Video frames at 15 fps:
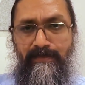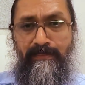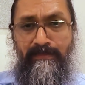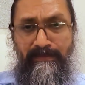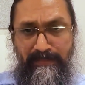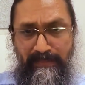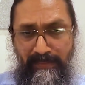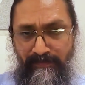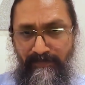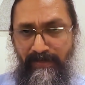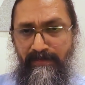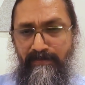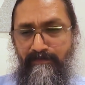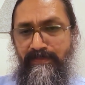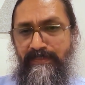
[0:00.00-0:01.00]
in
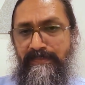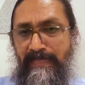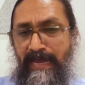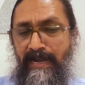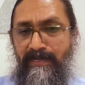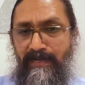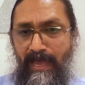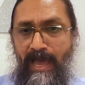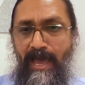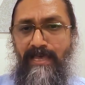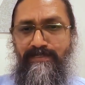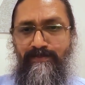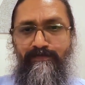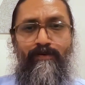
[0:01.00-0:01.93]
even with that ask,